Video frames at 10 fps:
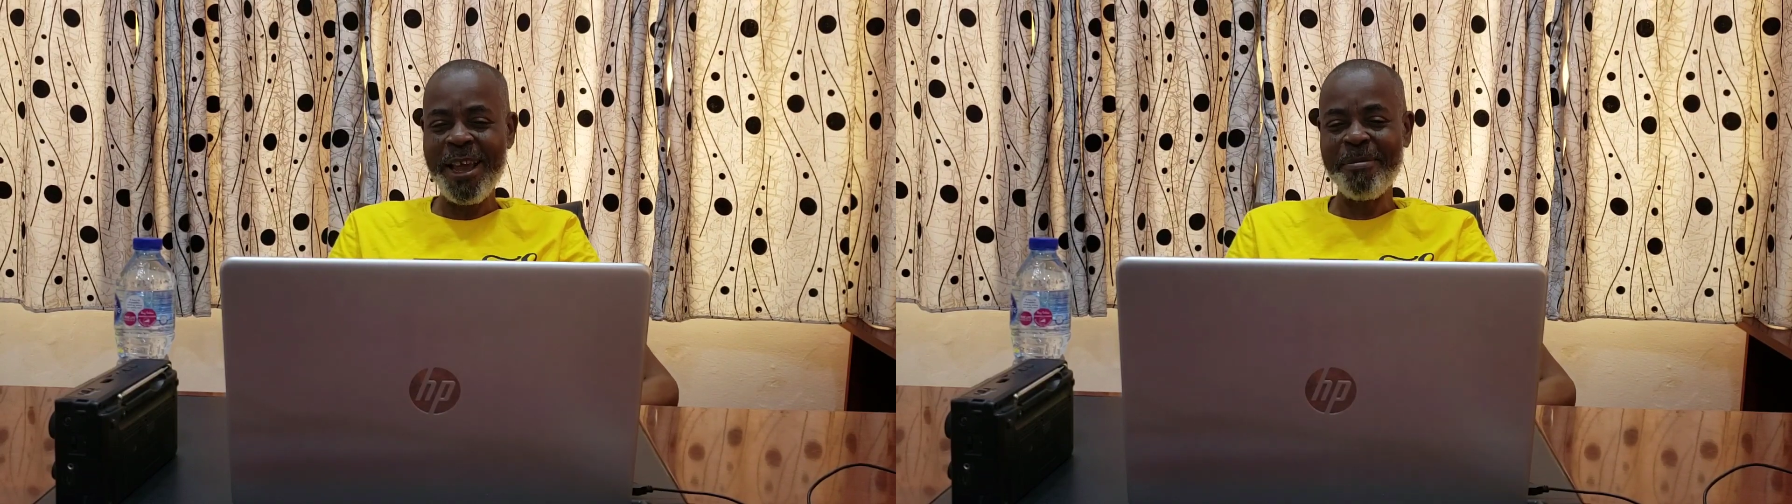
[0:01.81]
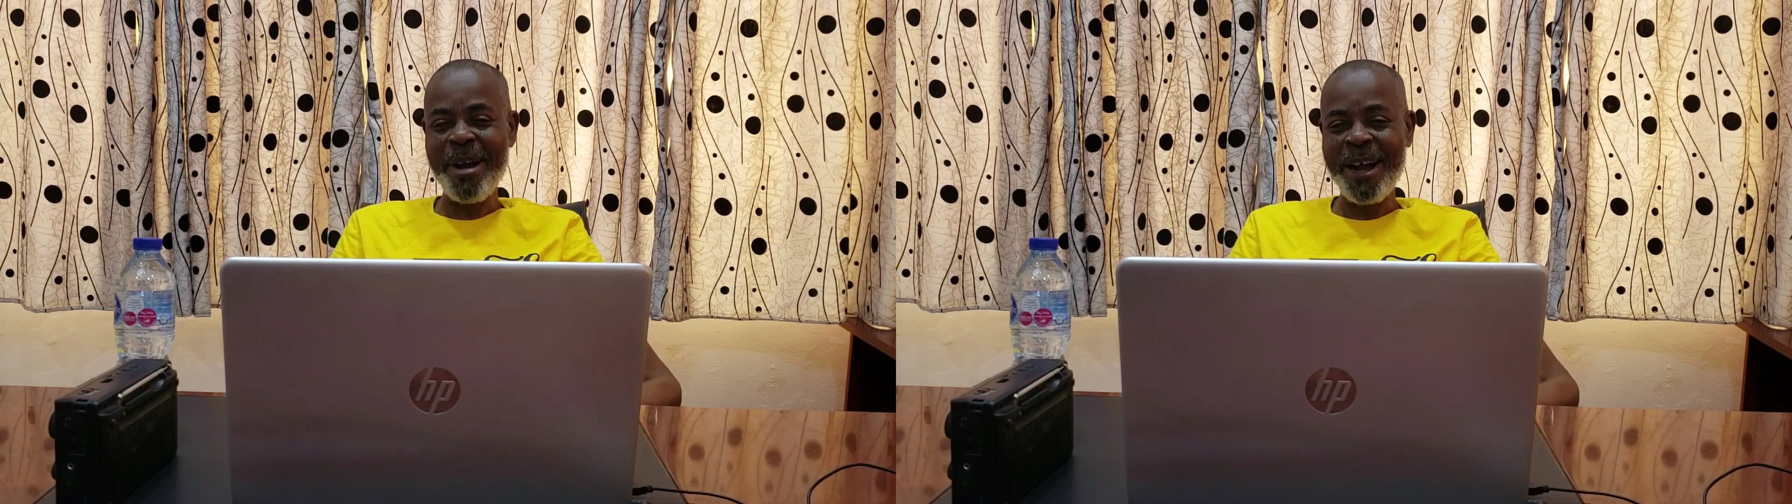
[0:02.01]

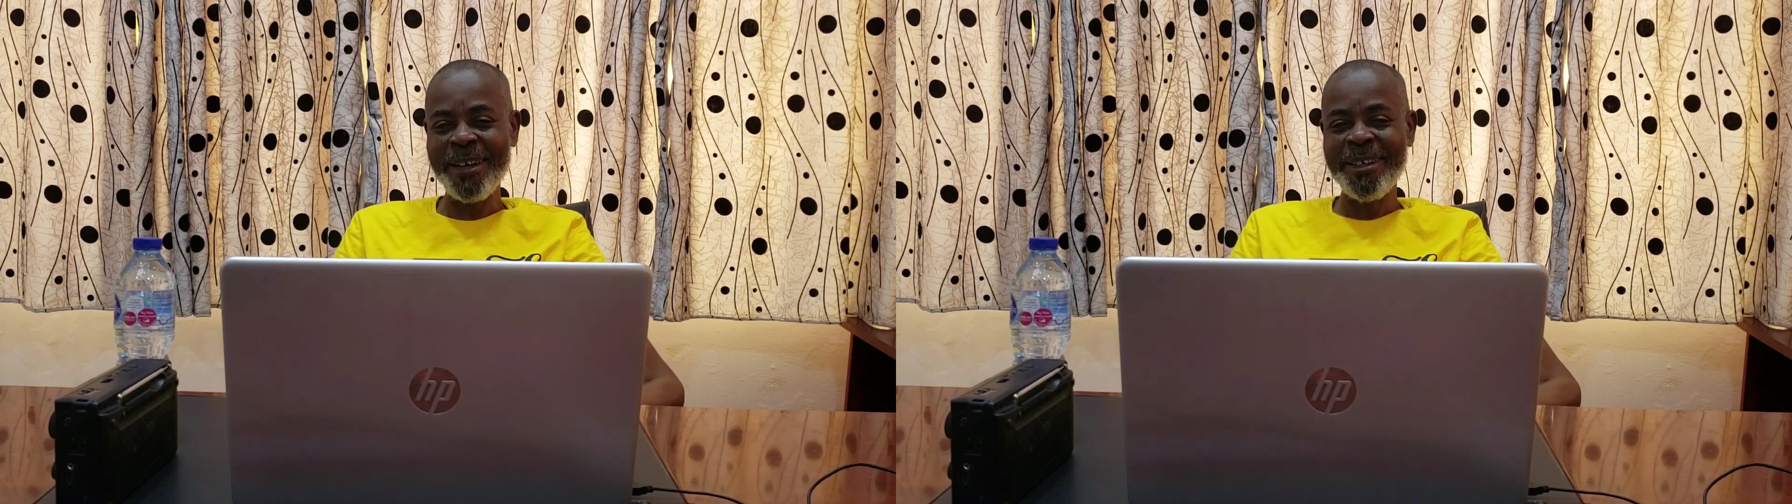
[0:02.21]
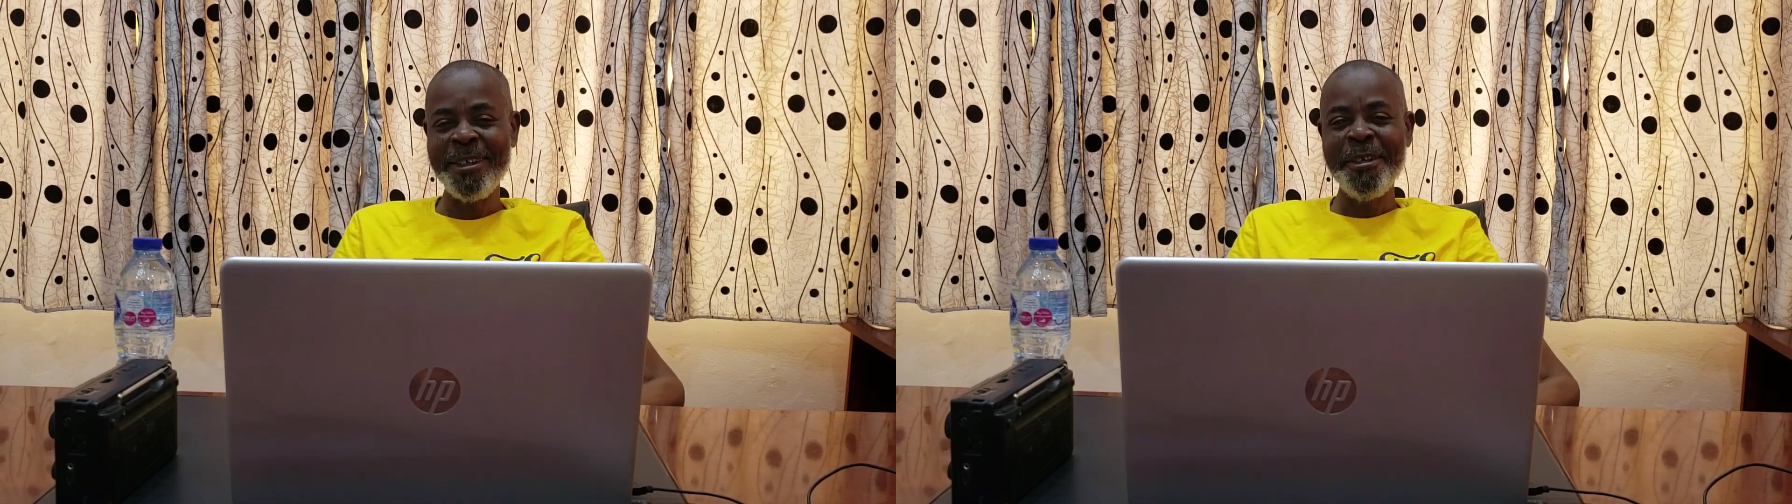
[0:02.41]
Egba.
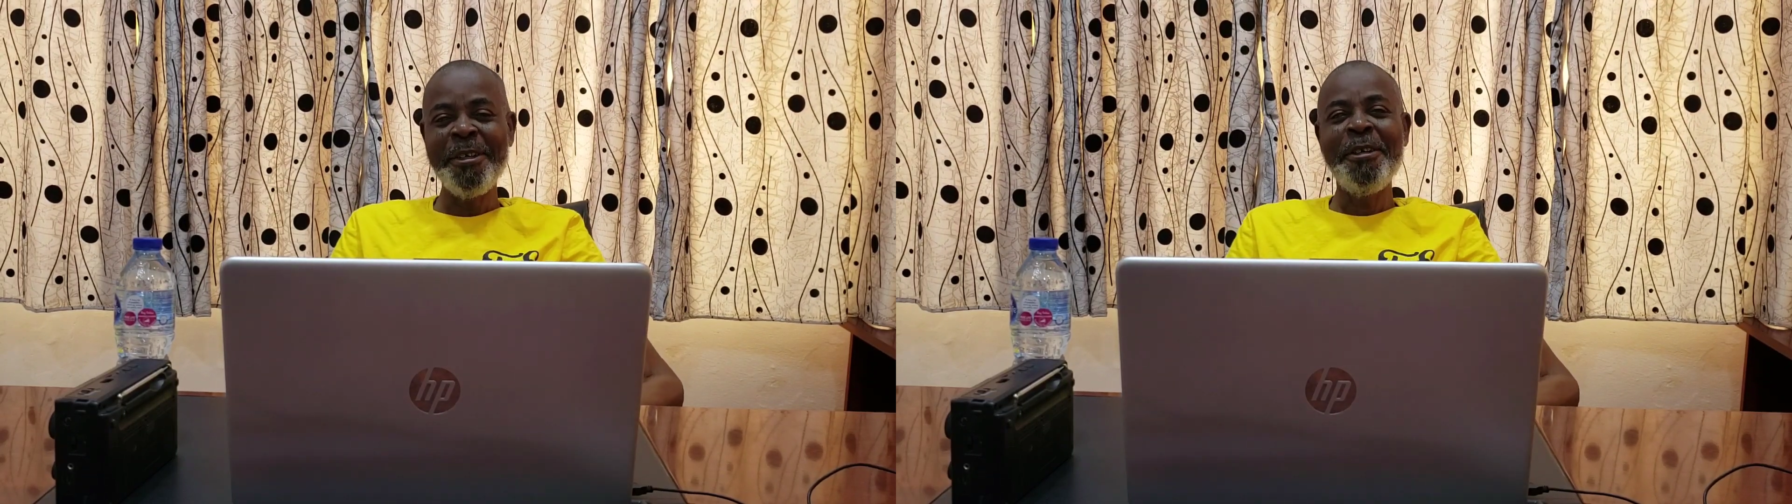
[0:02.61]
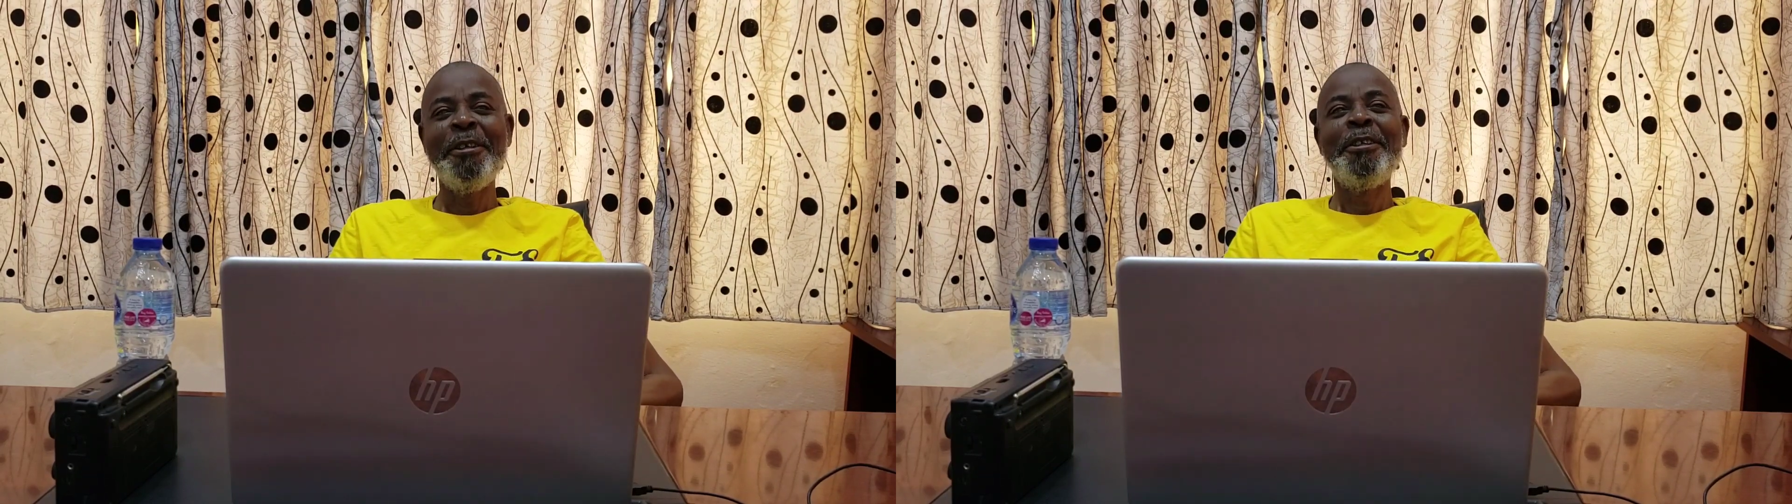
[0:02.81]

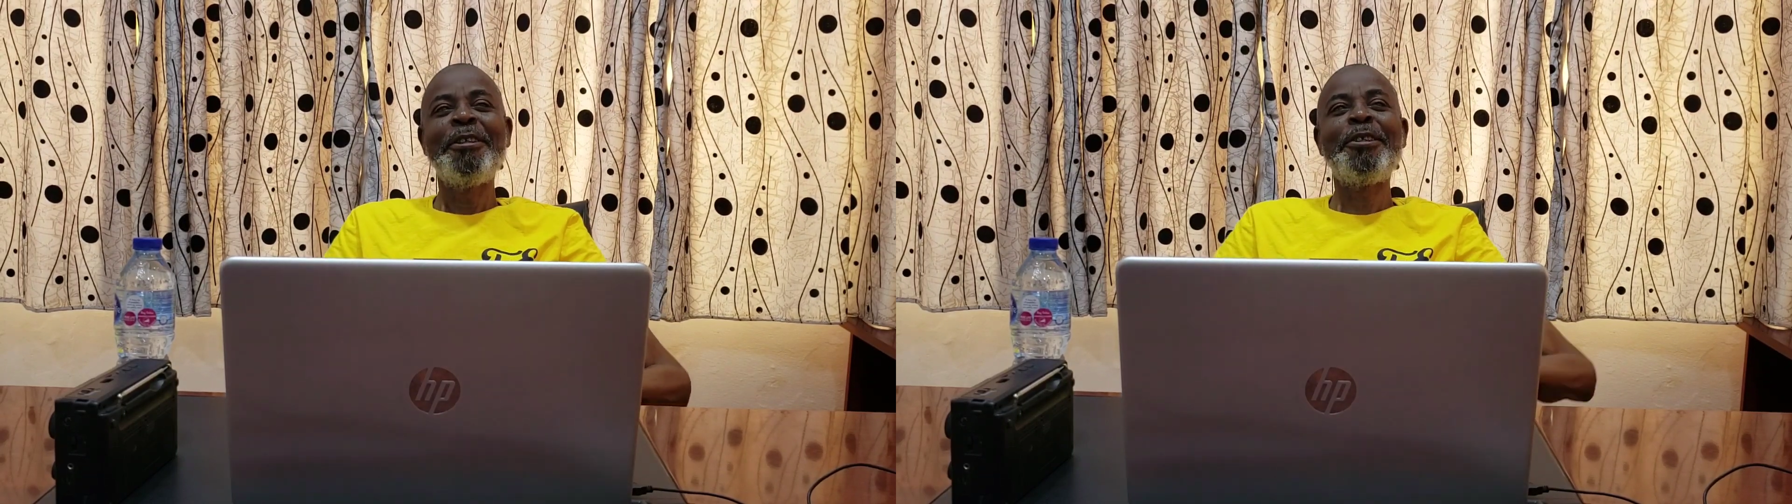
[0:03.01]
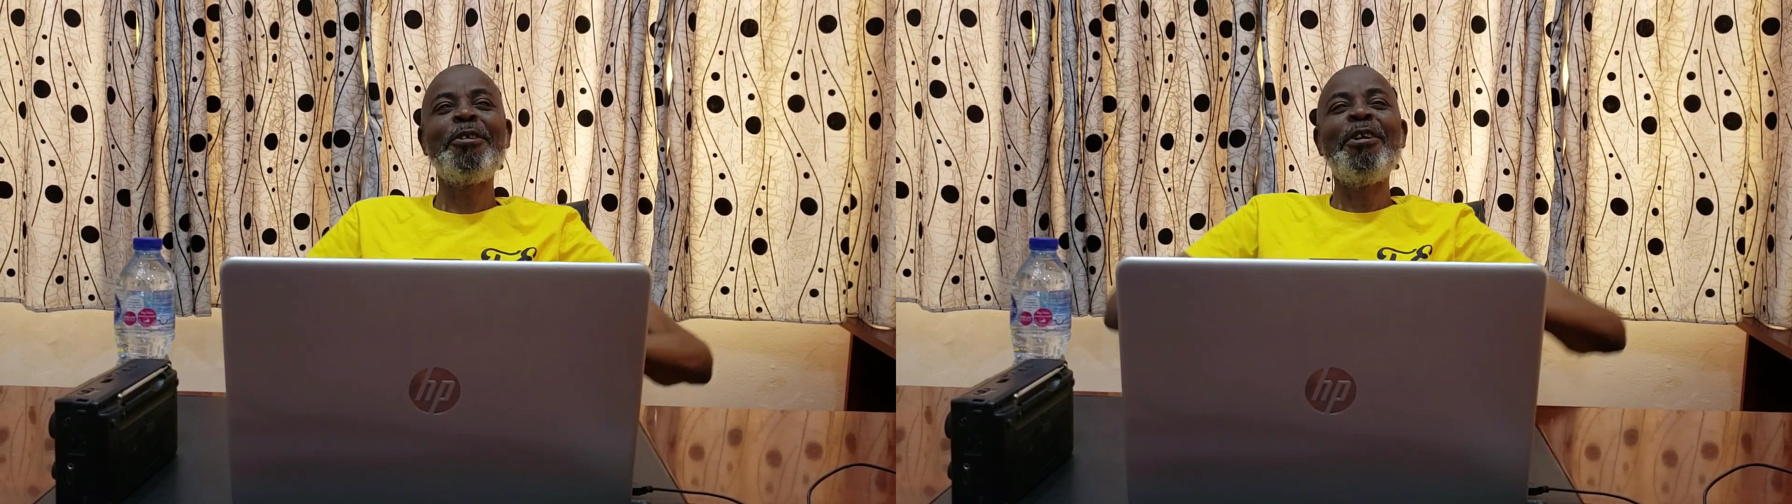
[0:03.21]

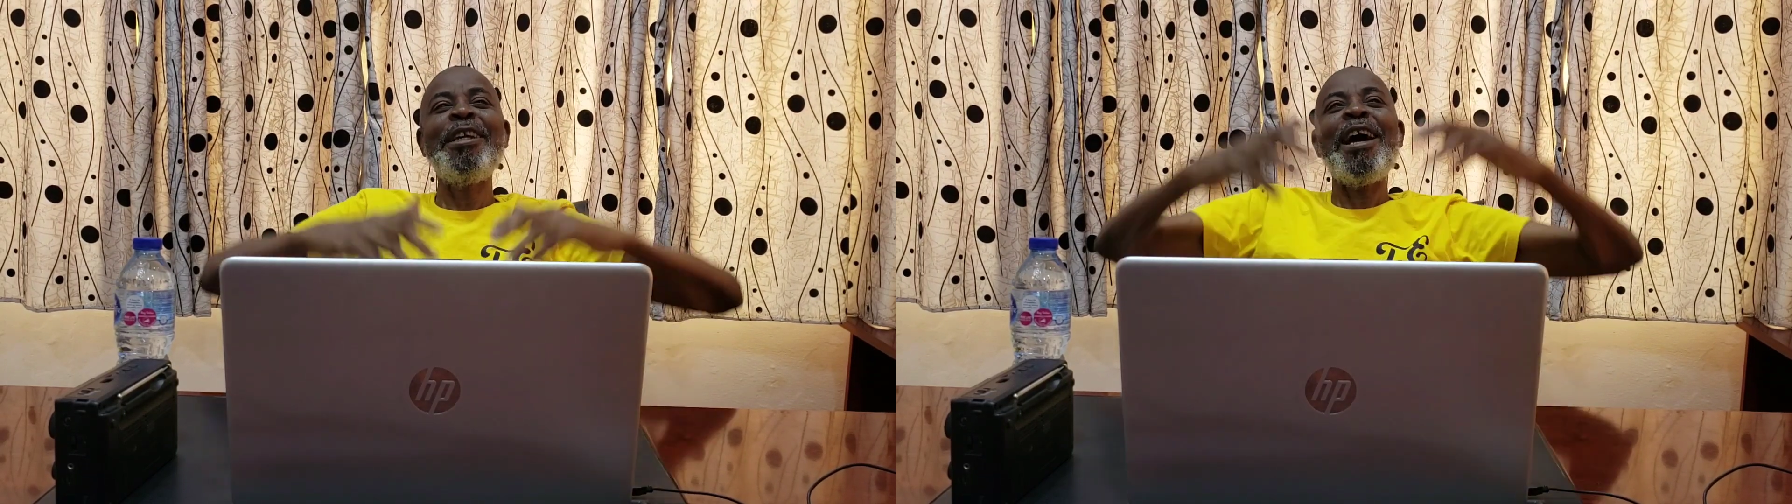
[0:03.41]
Tony